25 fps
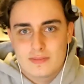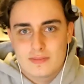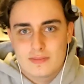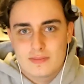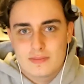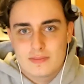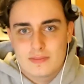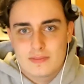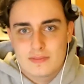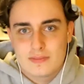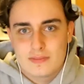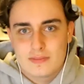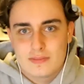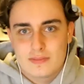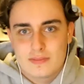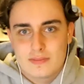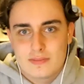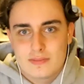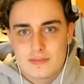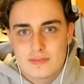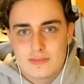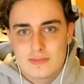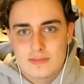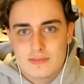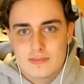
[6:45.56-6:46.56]

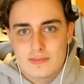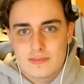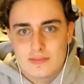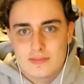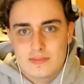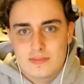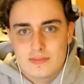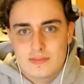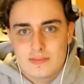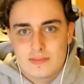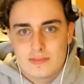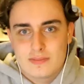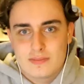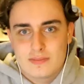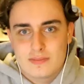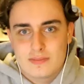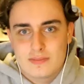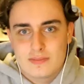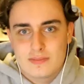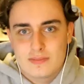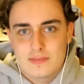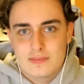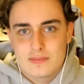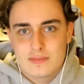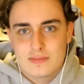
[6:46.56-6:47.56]

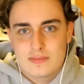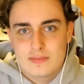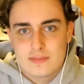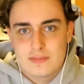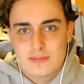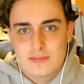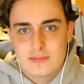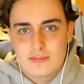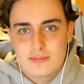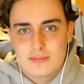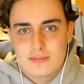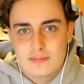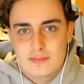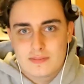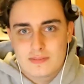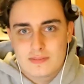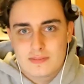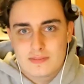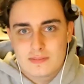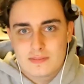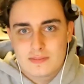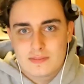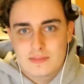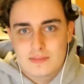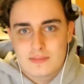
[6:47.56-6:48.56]

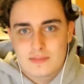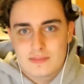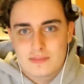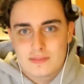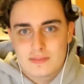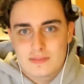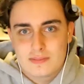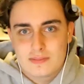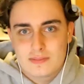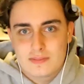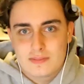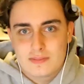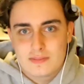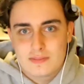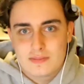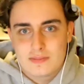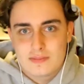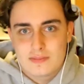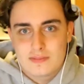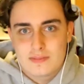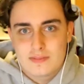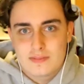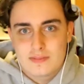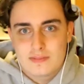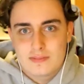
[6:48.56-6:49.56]

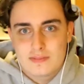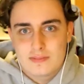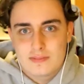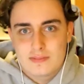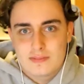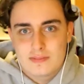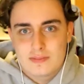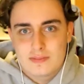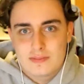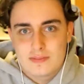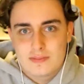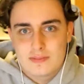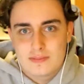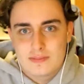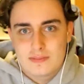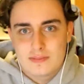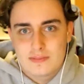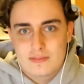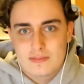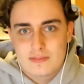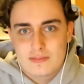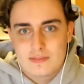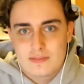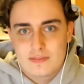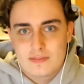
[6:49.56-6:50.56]

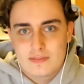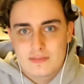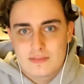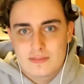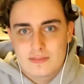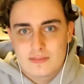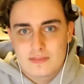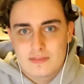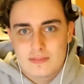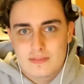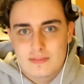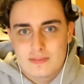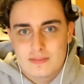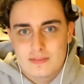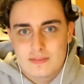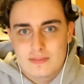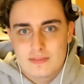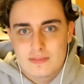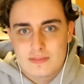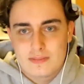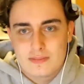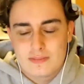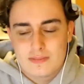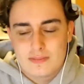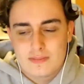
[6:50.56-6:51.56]

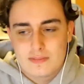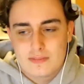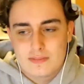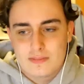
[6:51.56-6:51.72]
(silent)